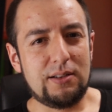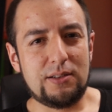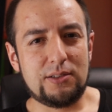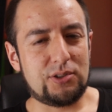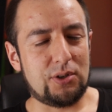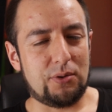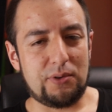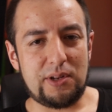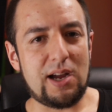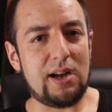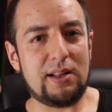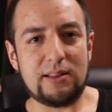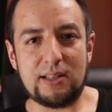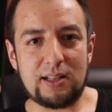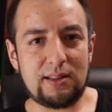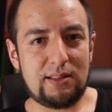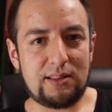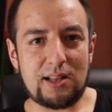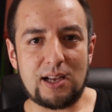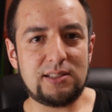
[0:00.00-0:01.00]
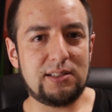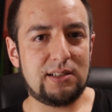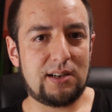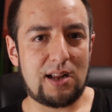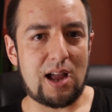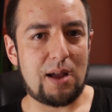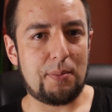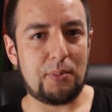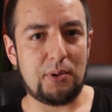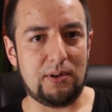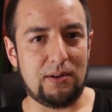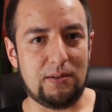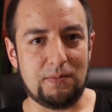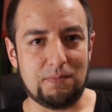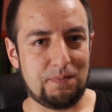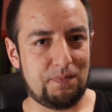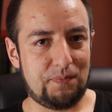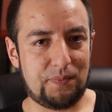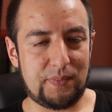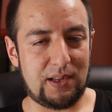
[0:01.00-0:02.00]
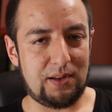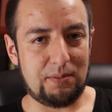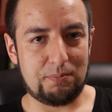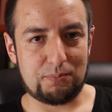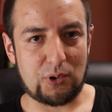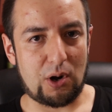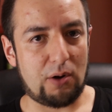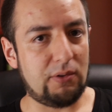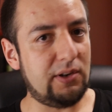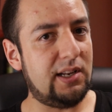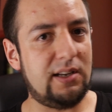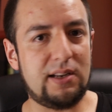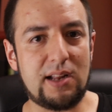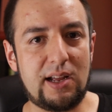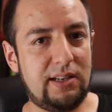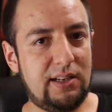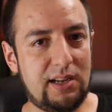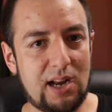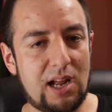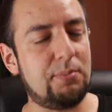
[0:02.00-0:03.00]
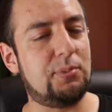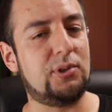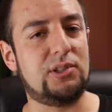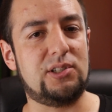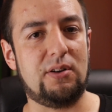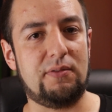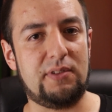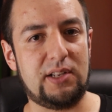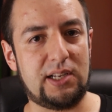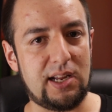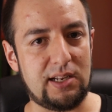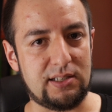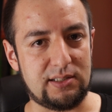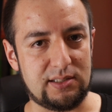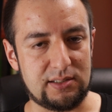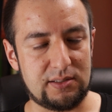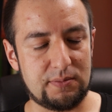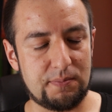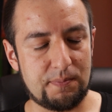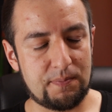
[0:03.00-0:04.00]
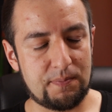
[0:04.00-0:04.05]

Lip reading: So yeah, that doesn't happen probably in 99% of the cases.